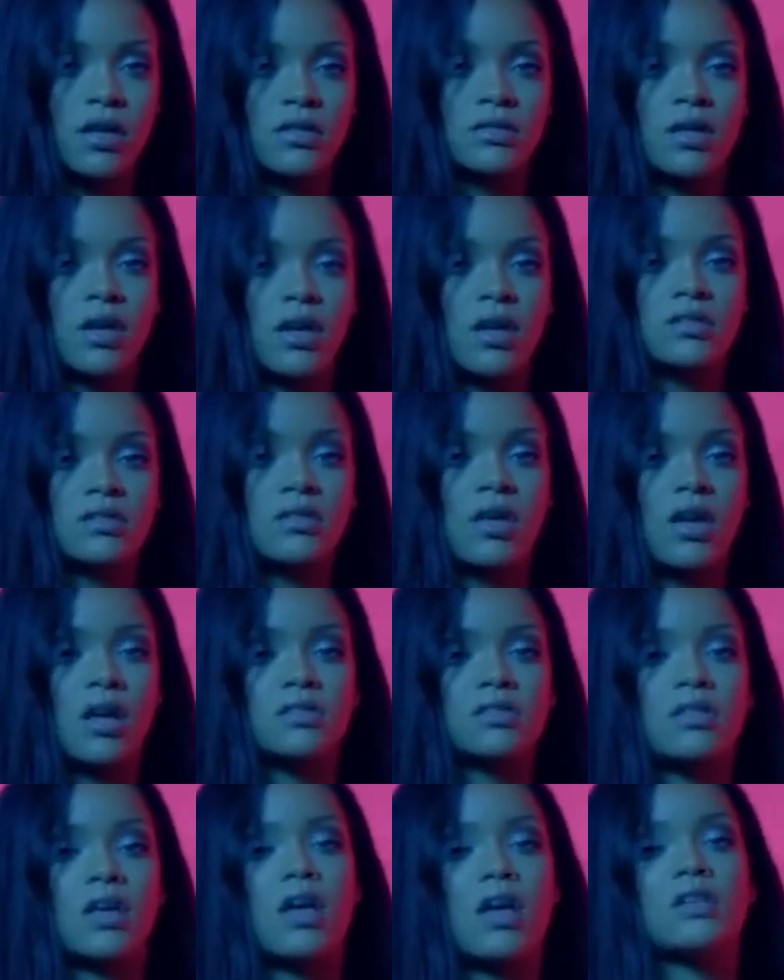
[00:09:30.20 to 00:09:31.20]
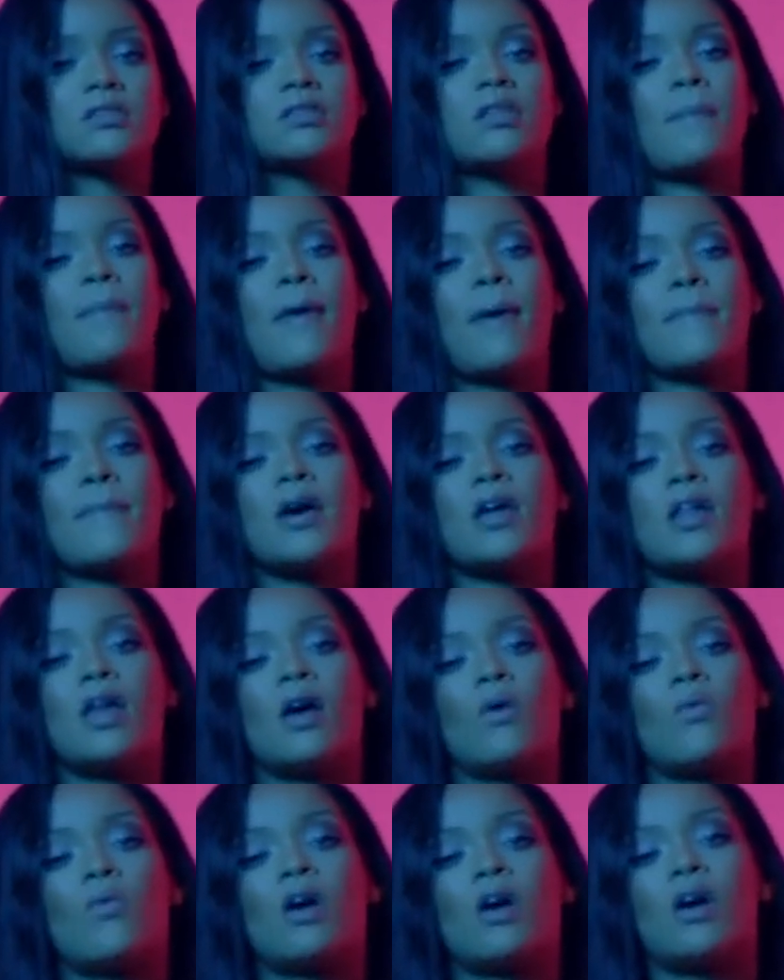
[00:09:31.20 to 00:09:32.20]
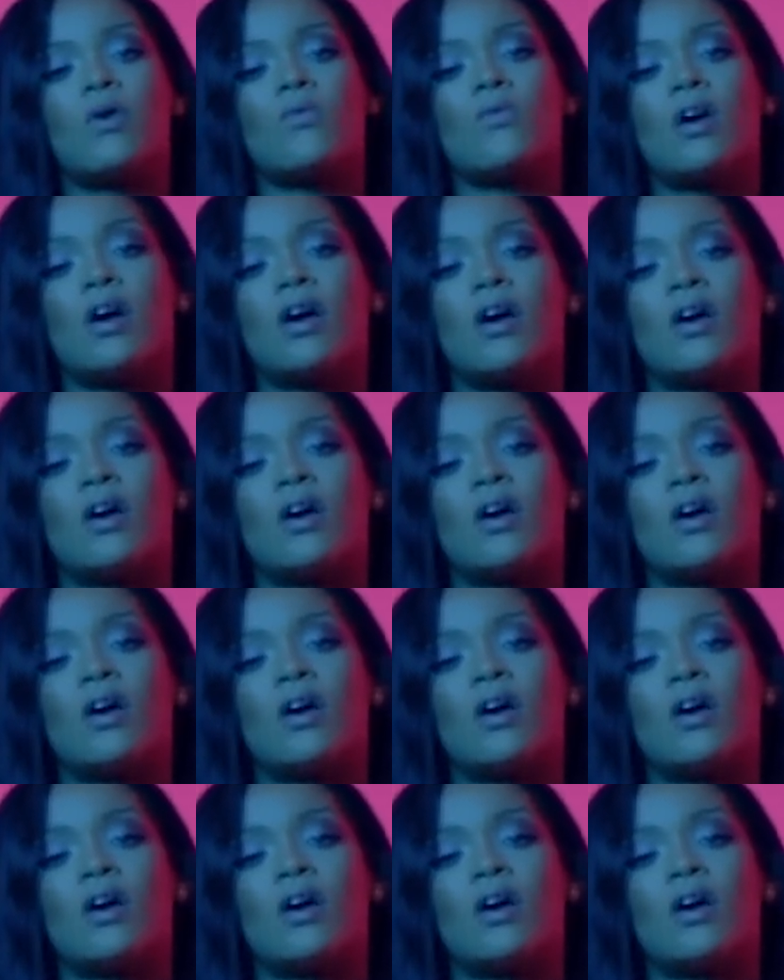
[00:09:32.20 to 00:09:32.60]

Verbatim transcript: make sure to leave your thoughts in the comments